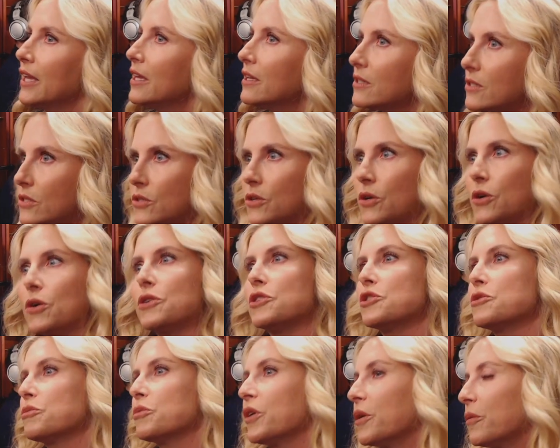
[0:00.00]
Easter,
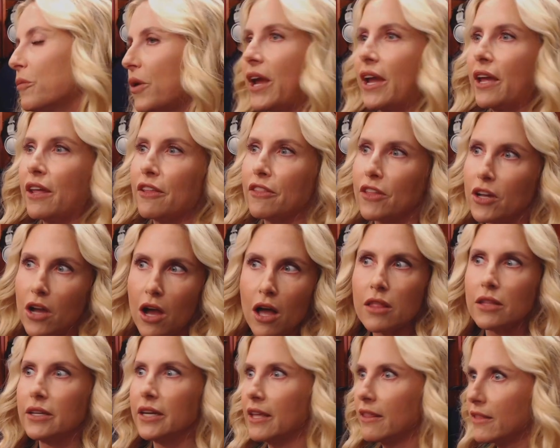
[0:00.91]
spring break, the
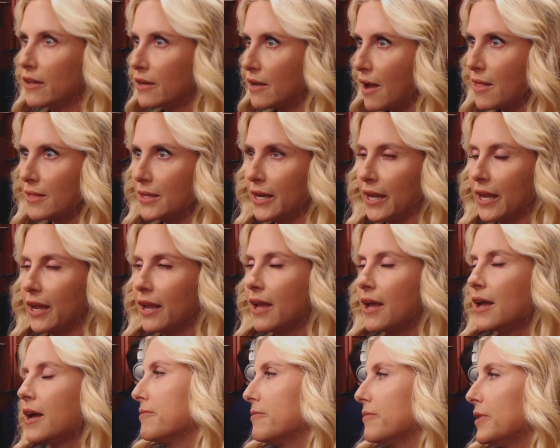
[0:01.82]
colony, the colony.
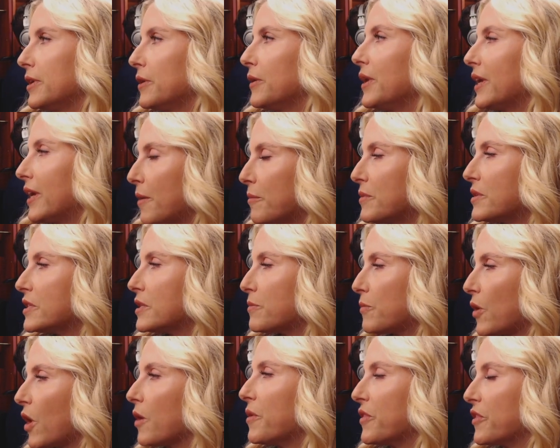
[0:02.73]
He kept his
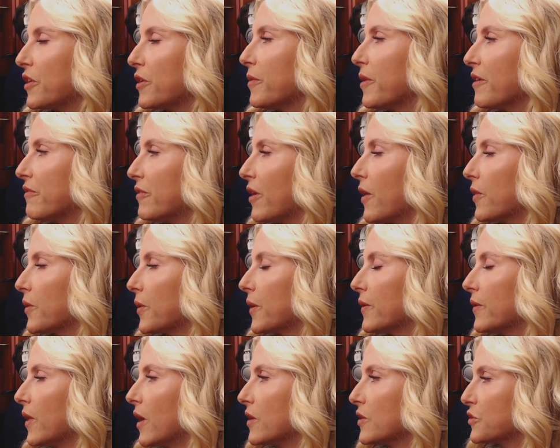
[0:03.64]
apartment there, my
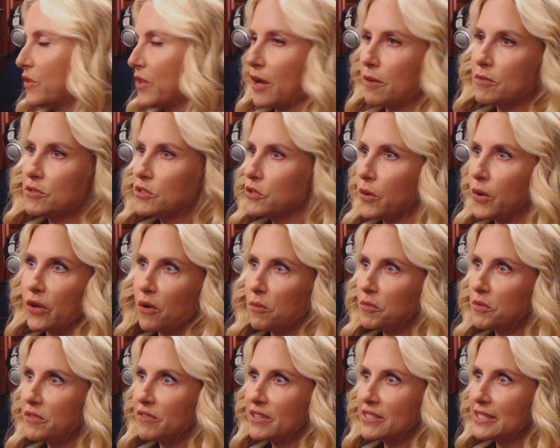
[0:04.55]
father-in-law, so that was going
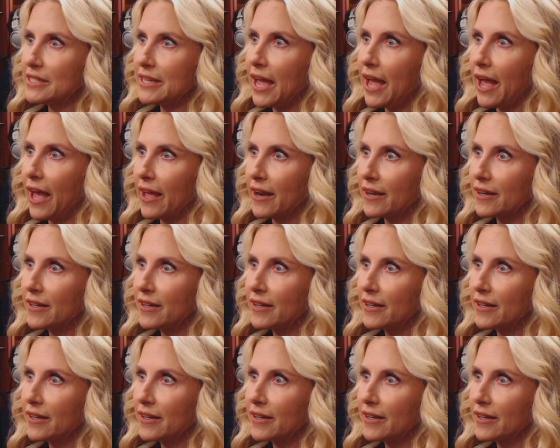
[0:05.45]
home to visit Dad.